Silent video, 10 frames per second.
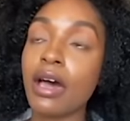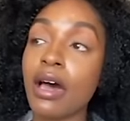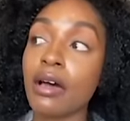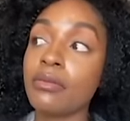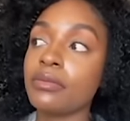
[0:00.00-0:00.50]

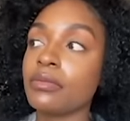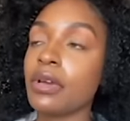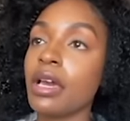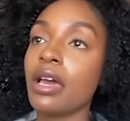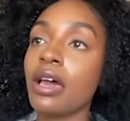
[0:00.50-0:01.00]
Um,
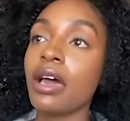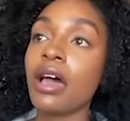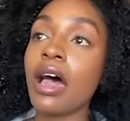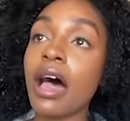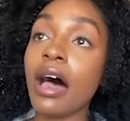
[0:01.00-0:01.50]

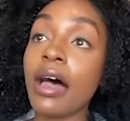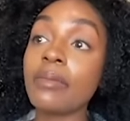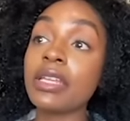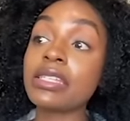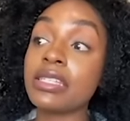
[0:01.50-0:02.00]

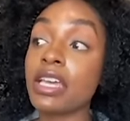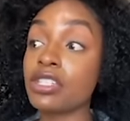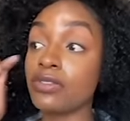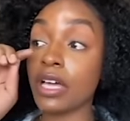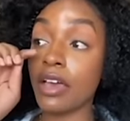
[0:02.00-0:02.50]
I'm in the
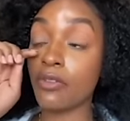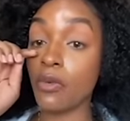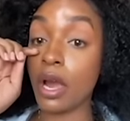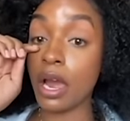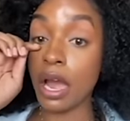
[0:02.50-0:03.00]
stage of life
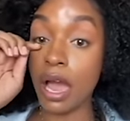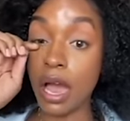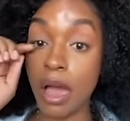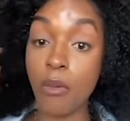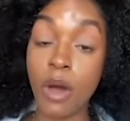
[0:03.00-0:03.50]
where
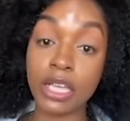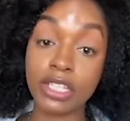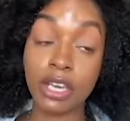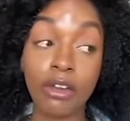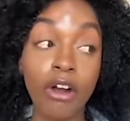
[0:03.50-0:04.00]
I'm
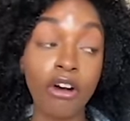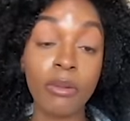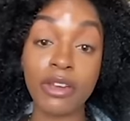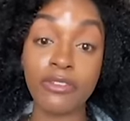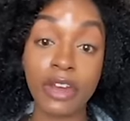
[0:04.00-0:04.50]
watching all
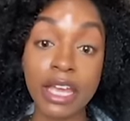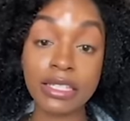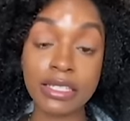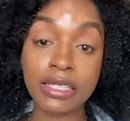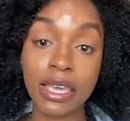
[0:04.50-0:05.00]
my
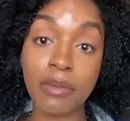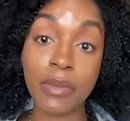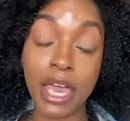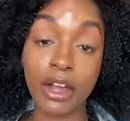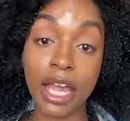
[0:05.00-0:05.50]
friends get
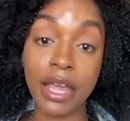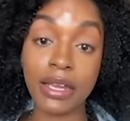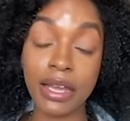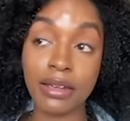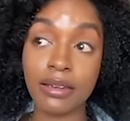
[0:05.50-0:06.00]
married
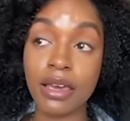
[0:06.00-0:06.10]
and